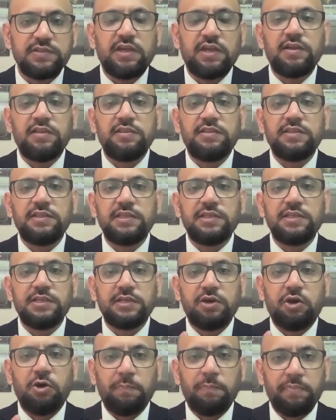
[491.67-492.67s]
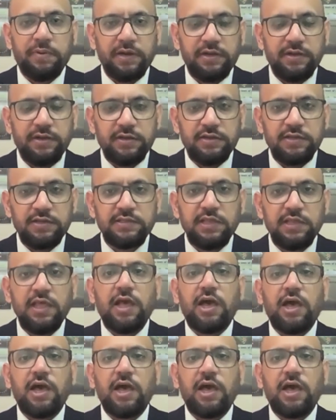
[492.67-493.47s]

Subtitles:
and the operators